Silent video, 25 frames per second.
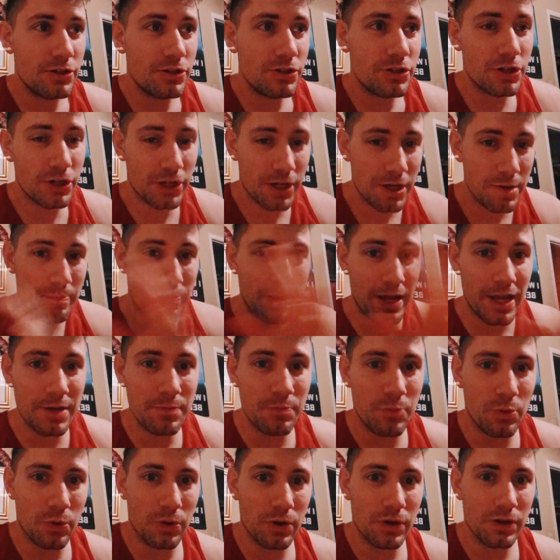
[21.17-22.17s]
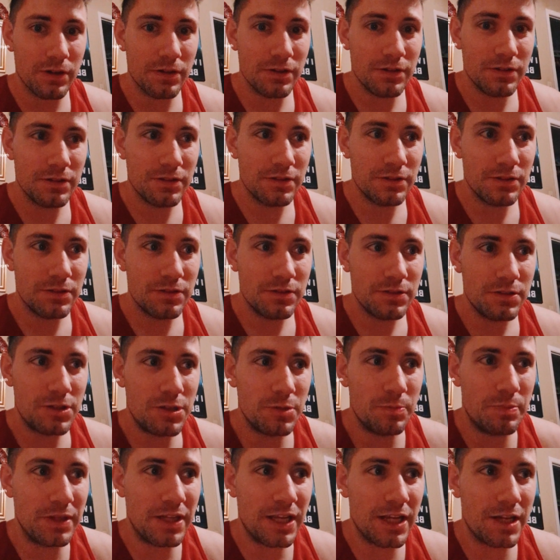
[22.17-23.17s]
should get paid more
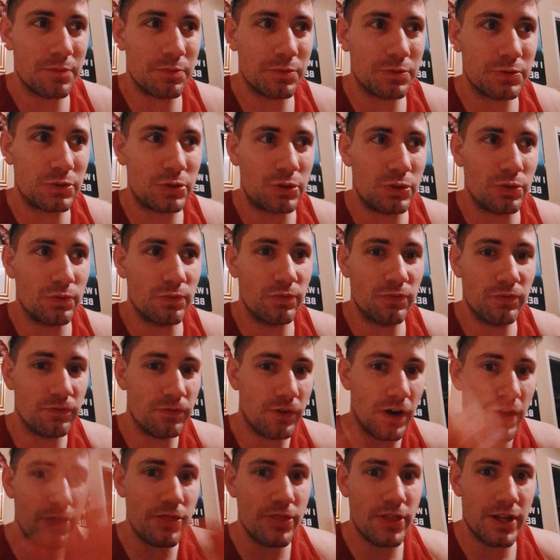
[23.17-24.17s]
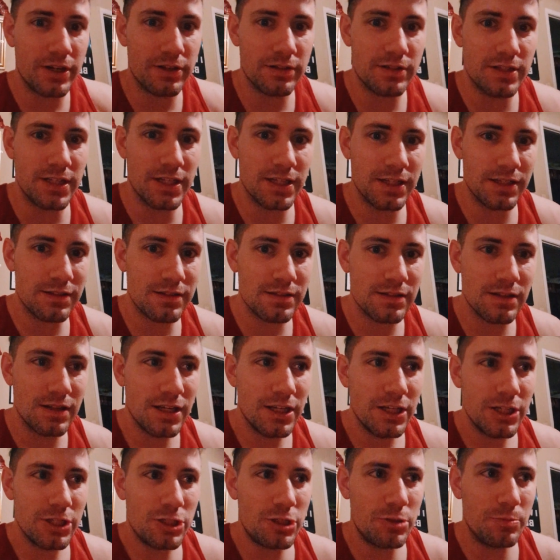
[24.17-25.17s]
to be able to fund their digs,
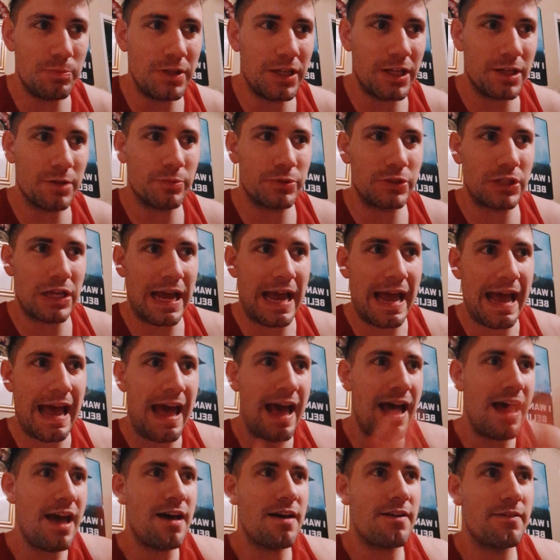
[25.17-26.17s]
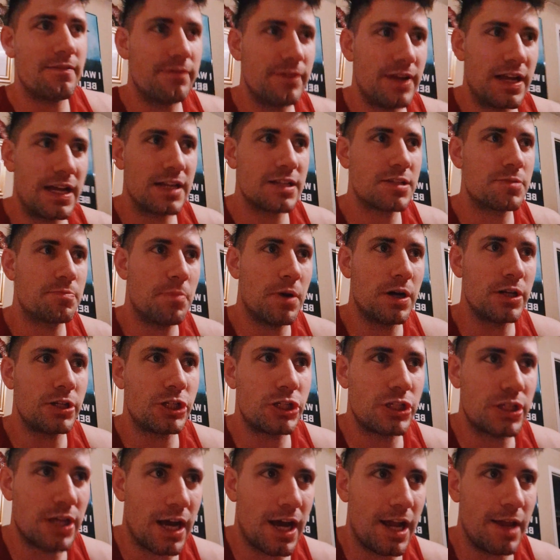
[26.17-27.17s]
to be able to have as
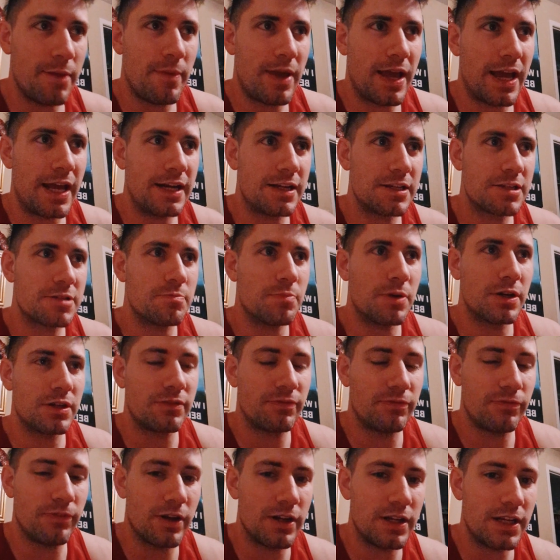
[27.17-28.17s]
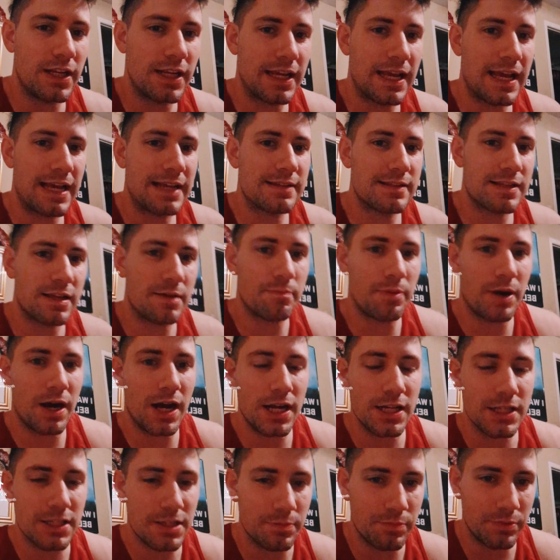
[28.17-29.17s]
much time and as much funding as they
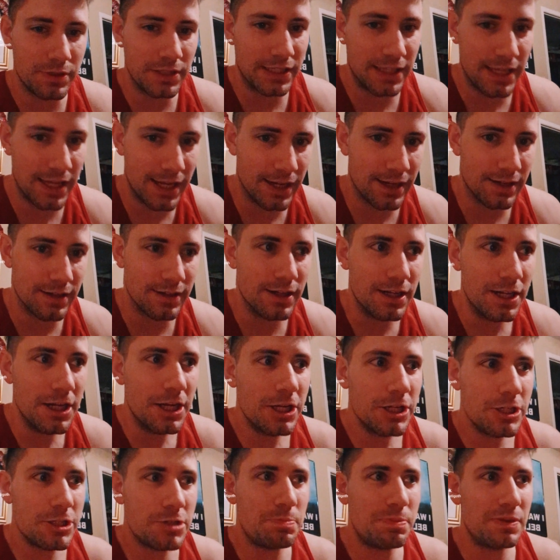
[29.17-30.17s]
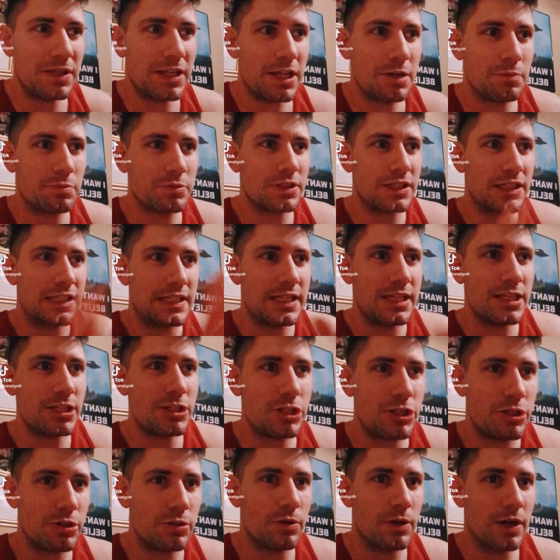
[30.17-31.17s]
possibly can to be able to
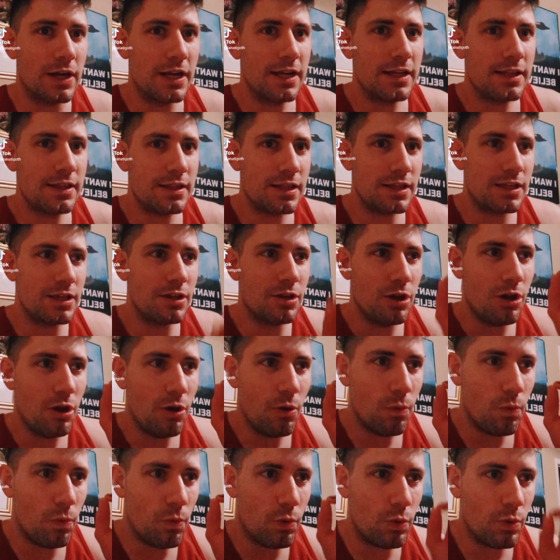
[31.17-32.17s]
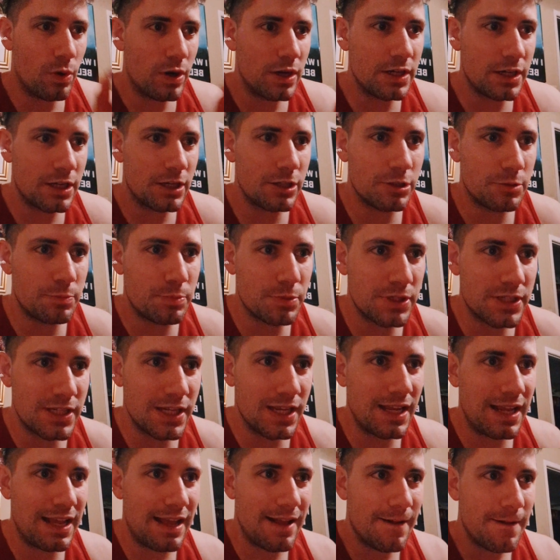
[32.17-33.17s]
get you the
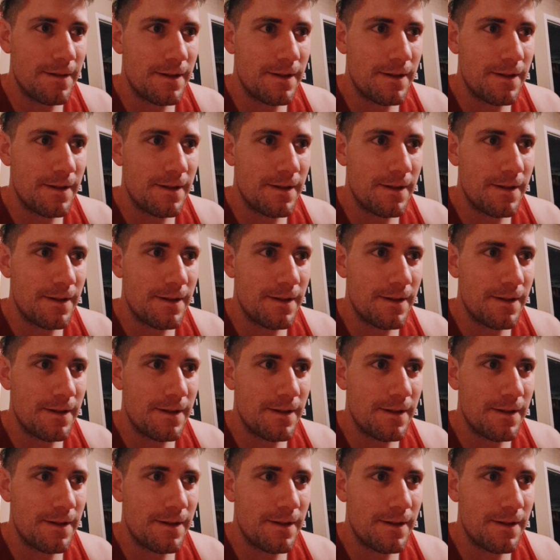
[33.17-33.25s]
100%